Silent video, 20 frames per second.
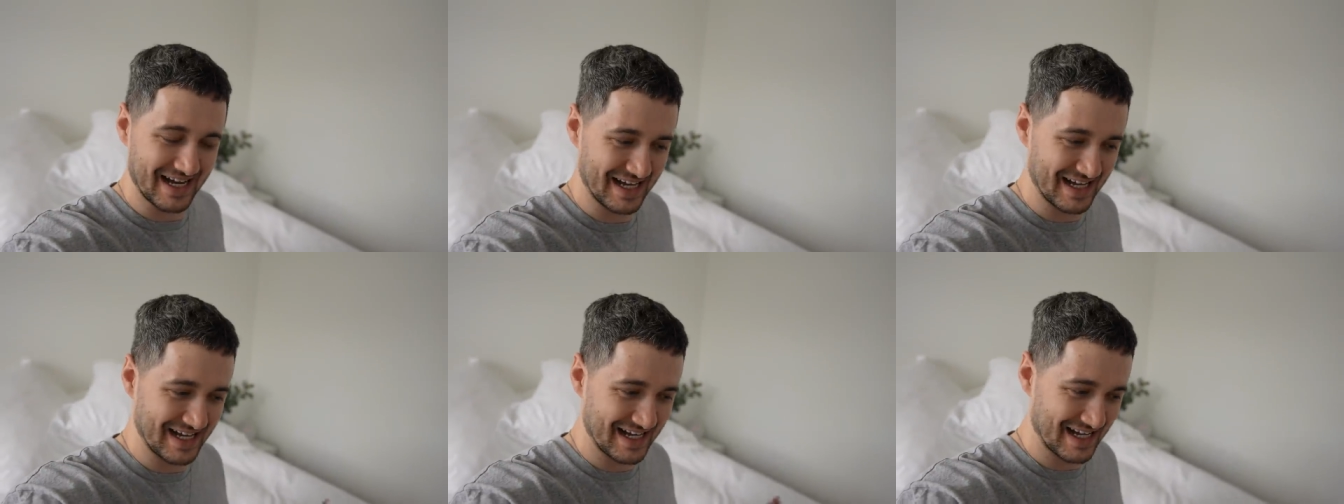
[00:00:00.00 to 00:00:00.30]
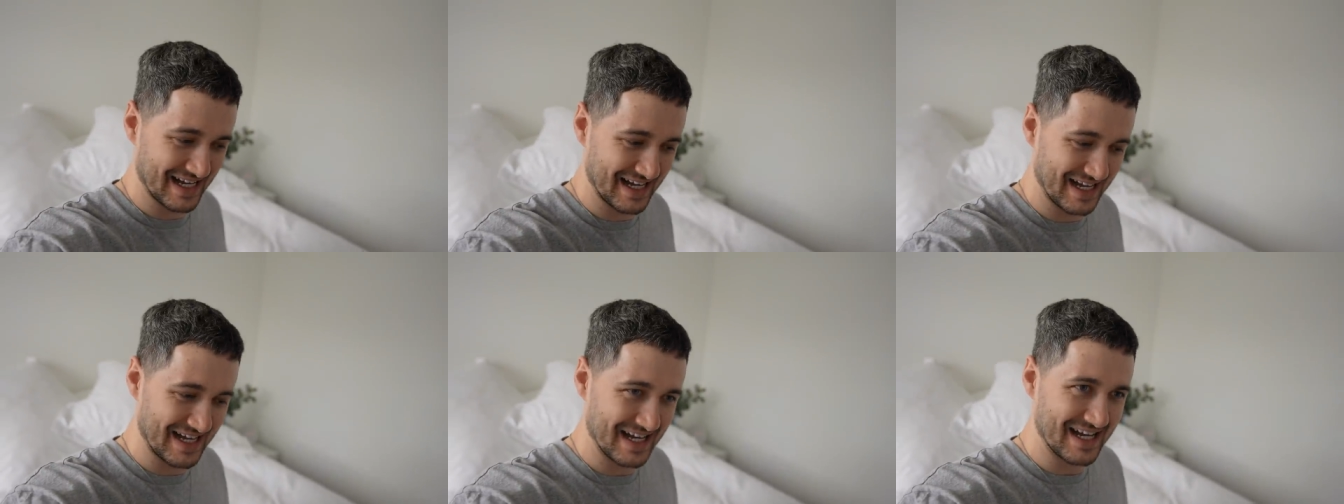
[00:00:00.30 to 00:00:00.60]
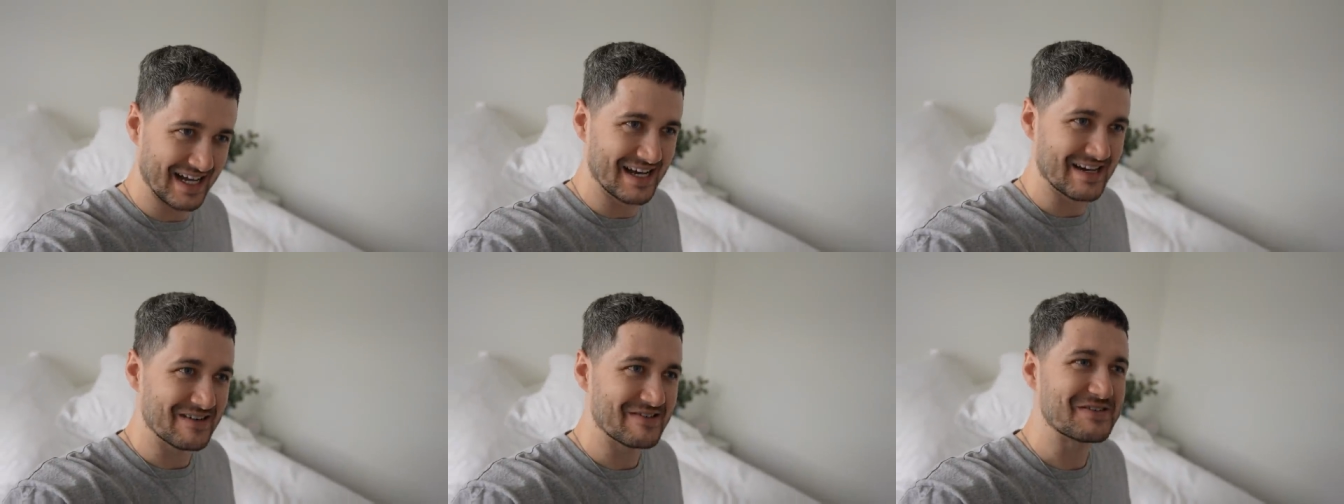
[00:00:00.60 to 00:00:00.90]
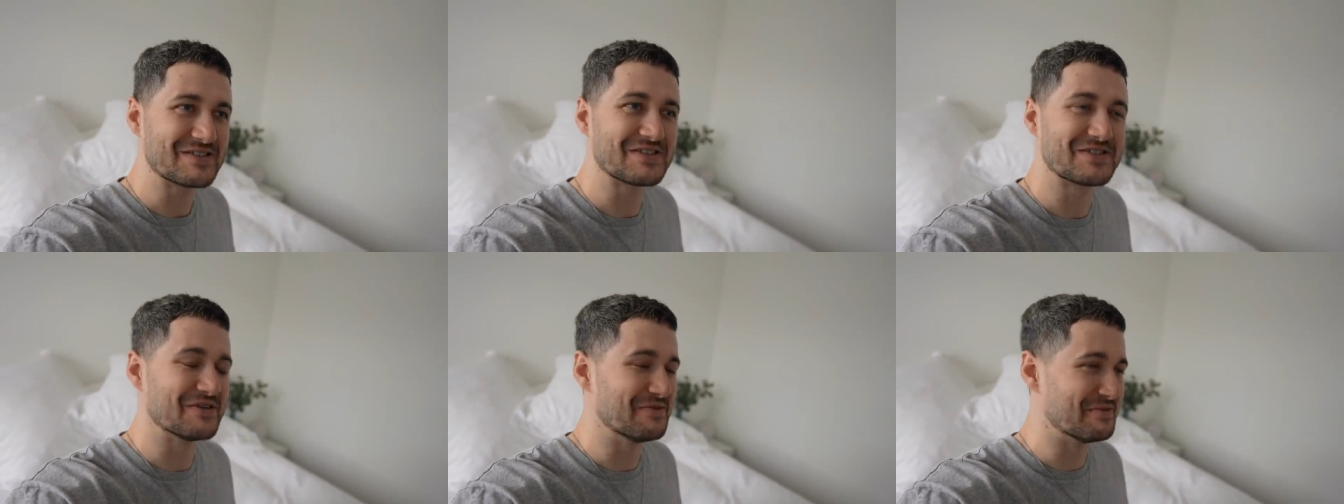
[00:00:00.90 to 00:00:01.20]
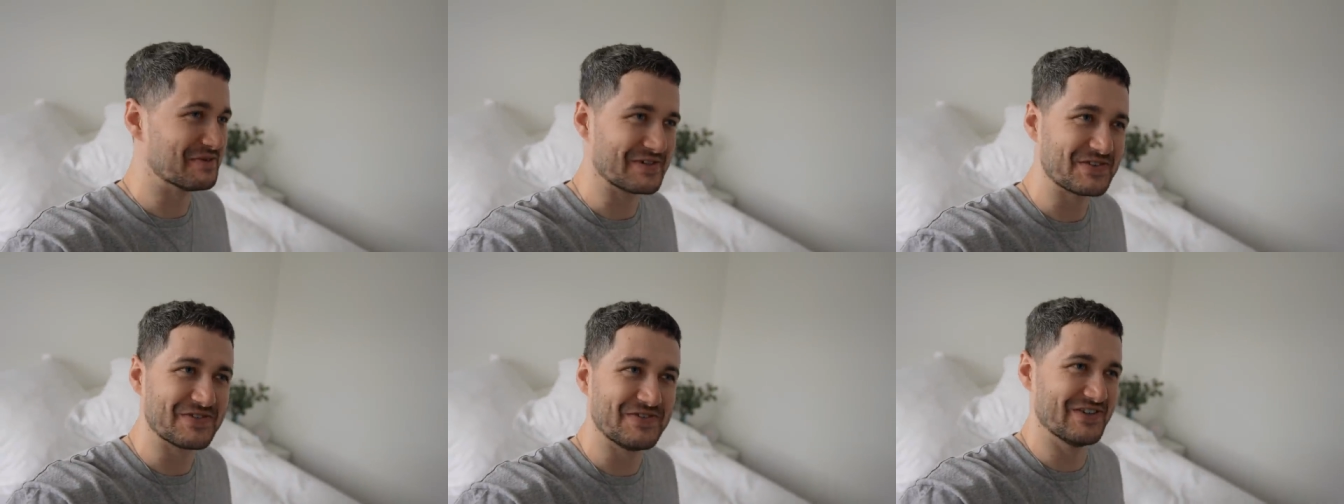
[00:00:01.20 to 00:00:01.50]
It was so
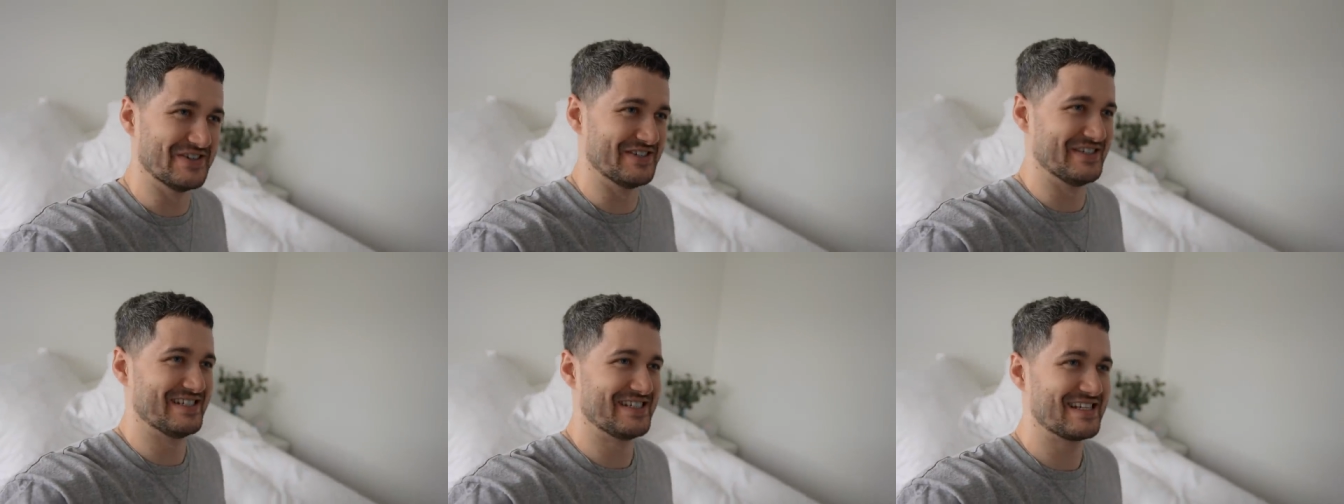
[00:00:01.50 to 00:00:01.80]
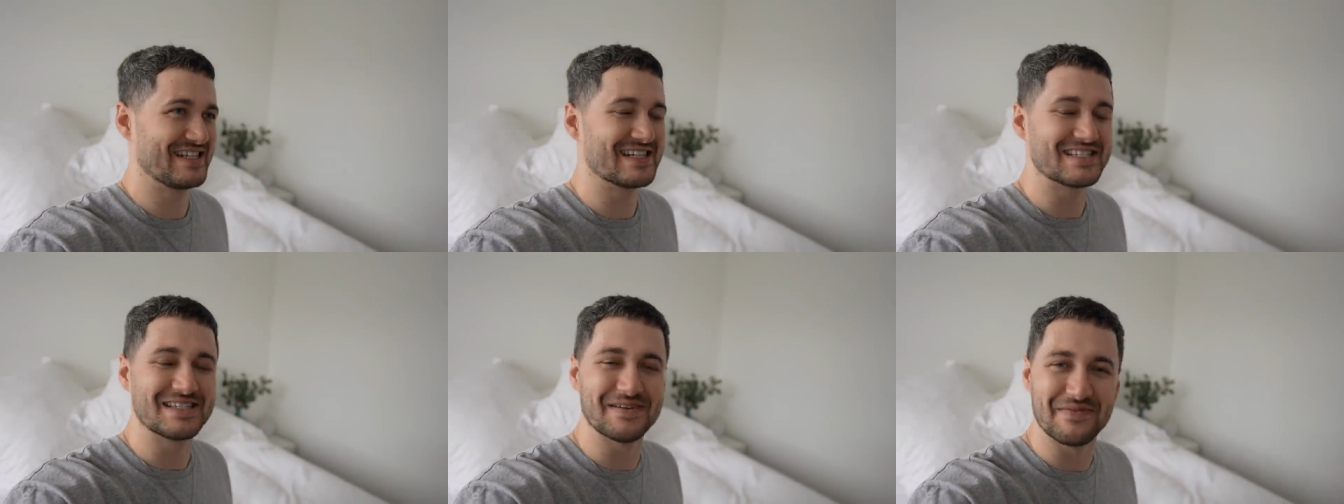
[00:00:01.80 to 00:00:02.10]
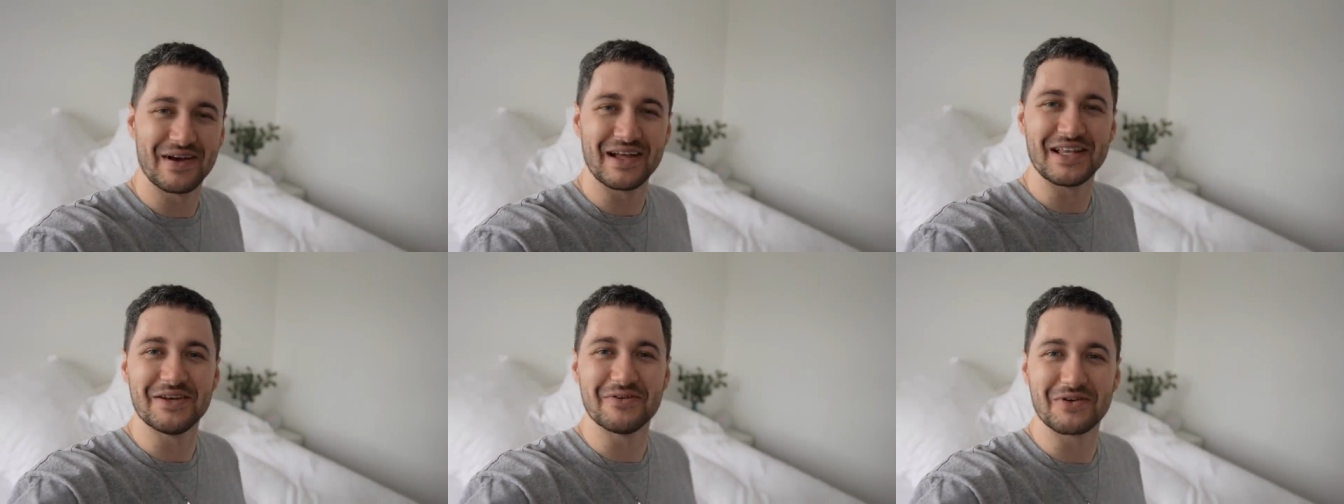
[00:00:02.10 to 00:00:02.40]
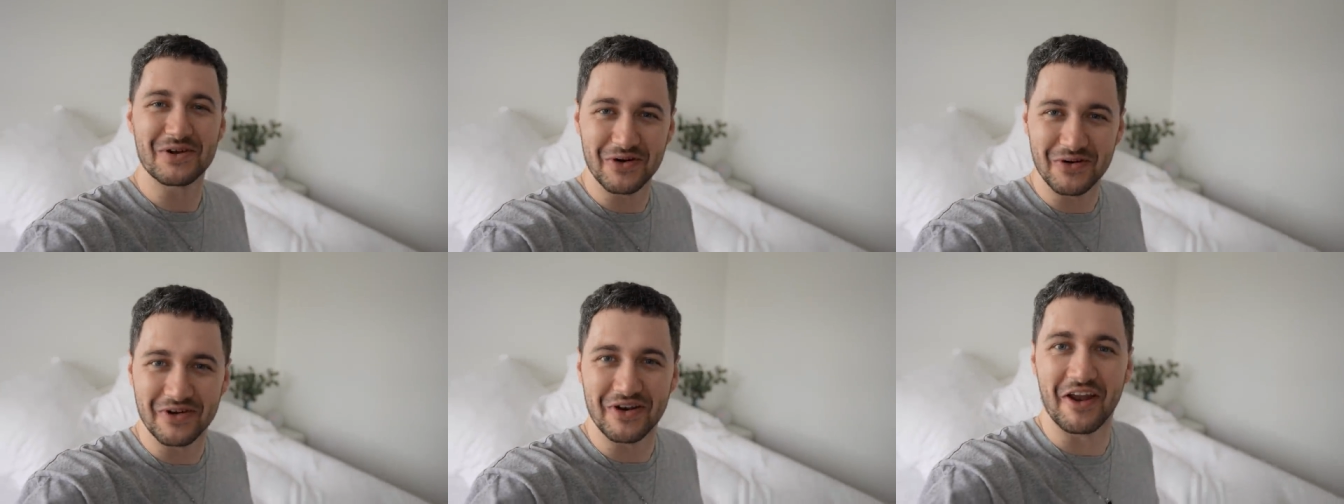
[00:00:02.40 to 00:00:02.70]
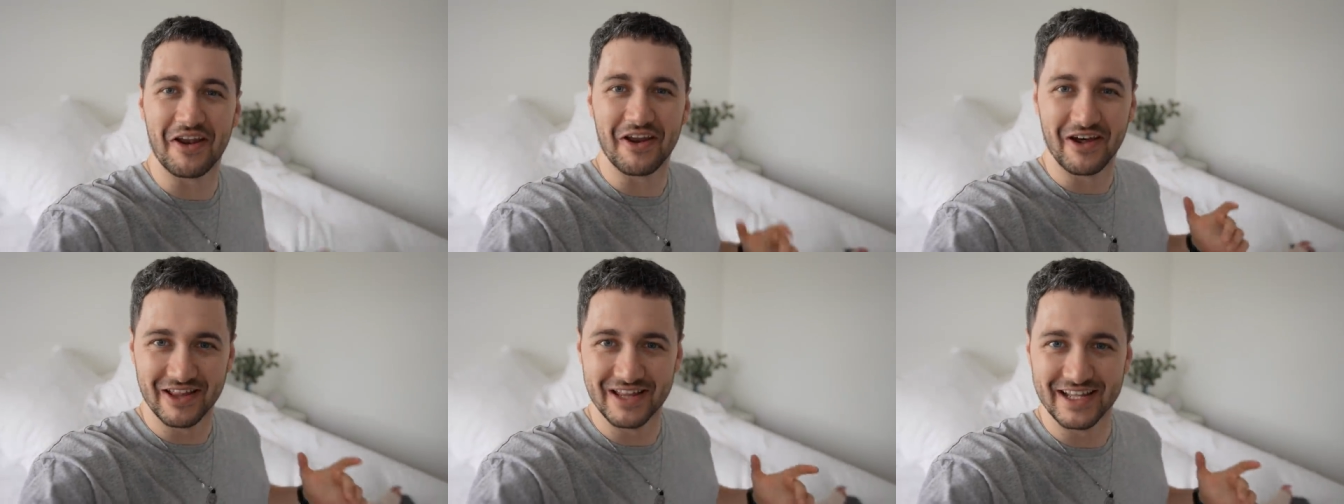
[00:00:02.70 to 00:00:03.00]
much fun because it meant you were going
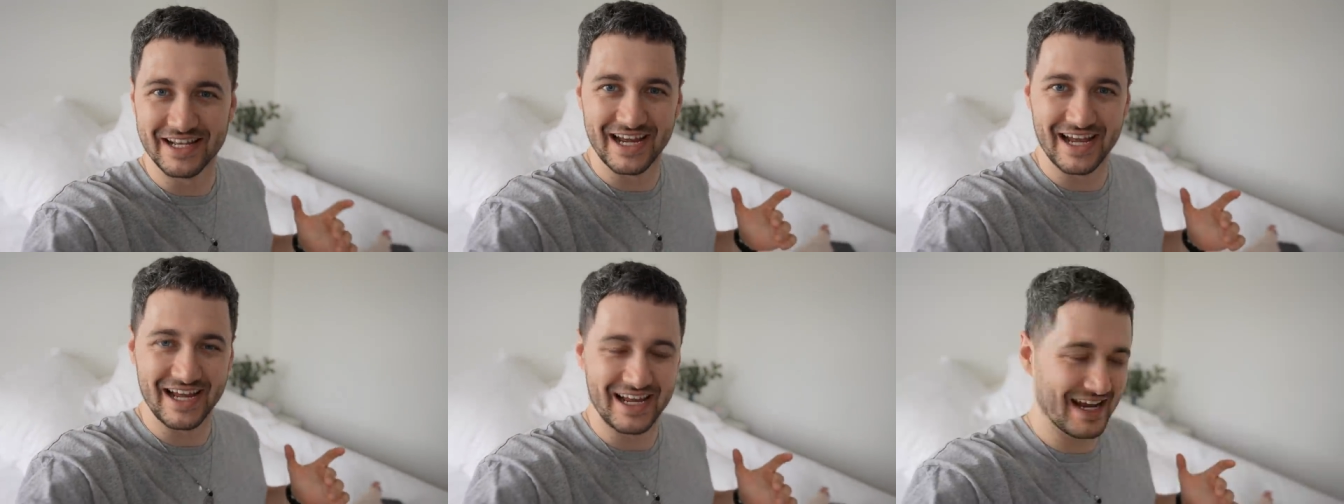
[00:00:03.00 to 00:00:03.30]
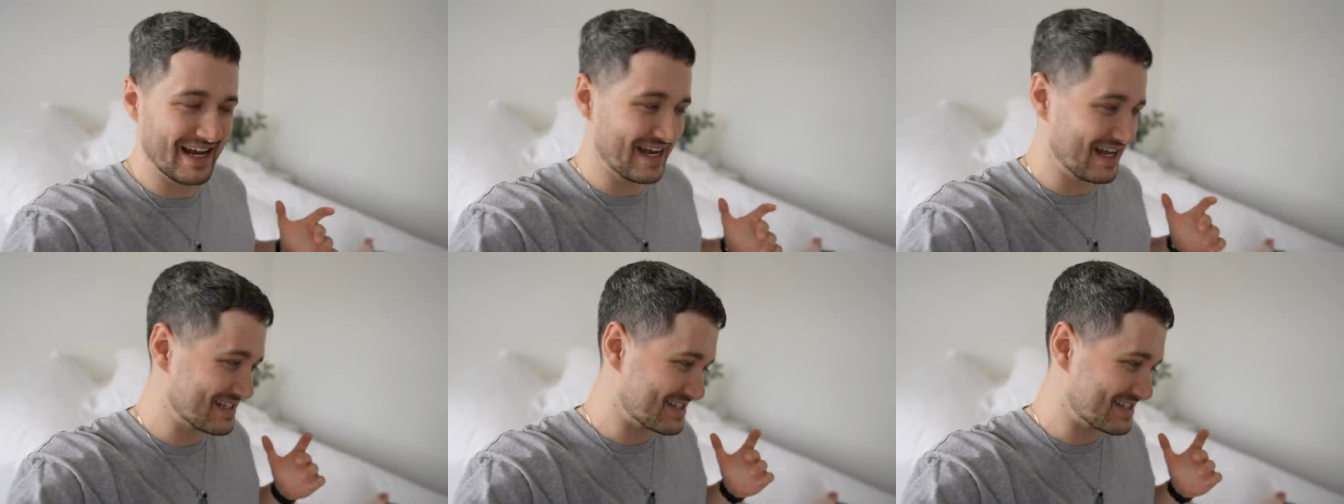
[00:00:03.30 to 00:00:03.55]
on holiday.